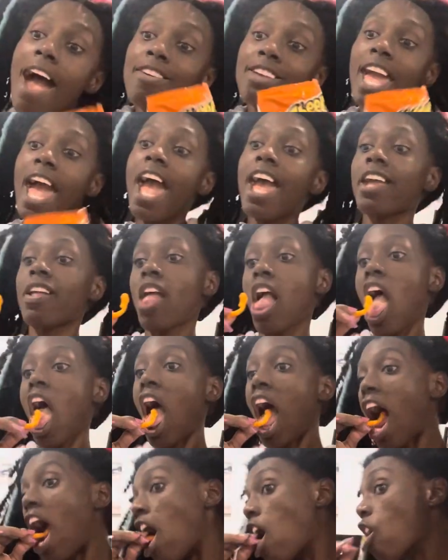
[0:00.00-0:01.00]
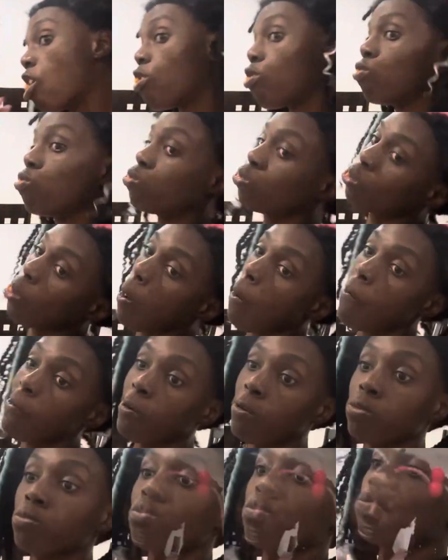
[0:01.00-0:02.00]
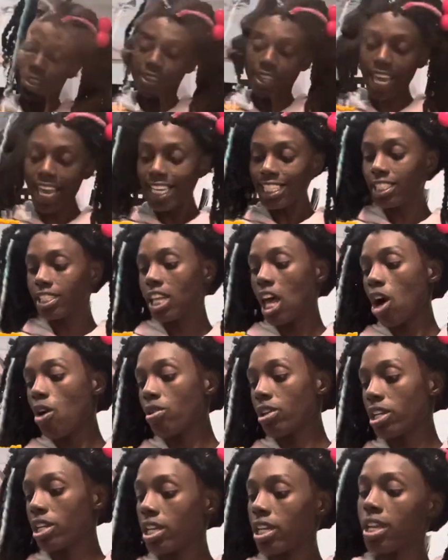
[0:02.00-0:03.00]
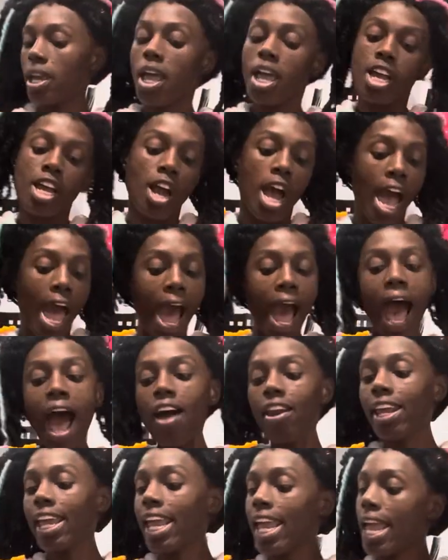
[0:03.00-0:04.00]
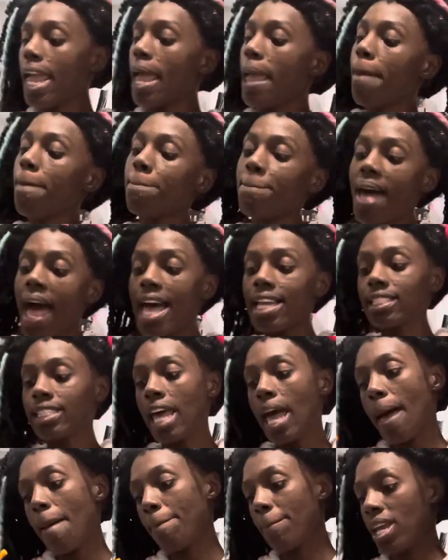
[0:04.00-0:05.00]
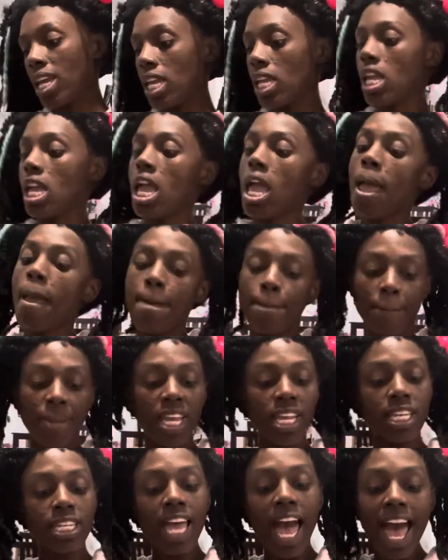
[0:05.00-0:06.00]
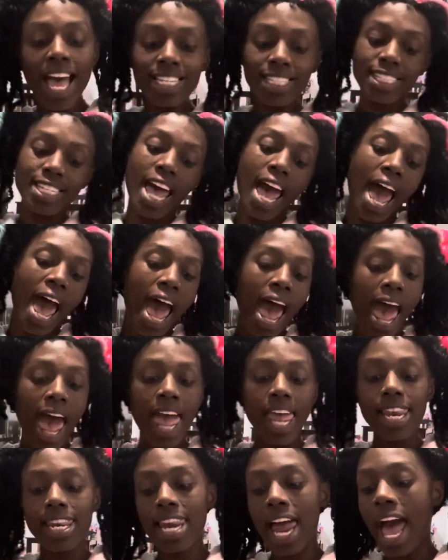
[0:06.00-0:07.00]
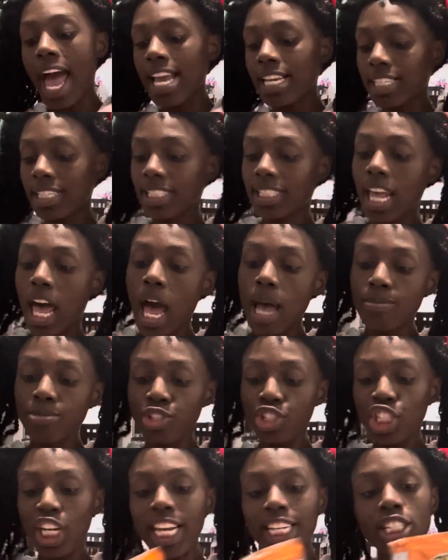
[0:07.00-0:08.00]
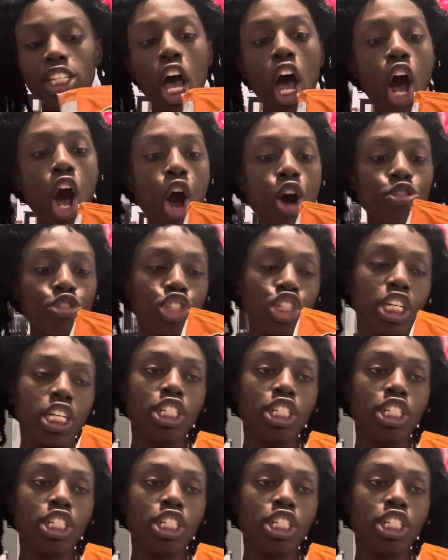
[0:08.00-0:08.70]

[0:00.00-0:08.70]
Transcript: Okay. This is so good. I'm in my tummy. Because I like some Cheetos.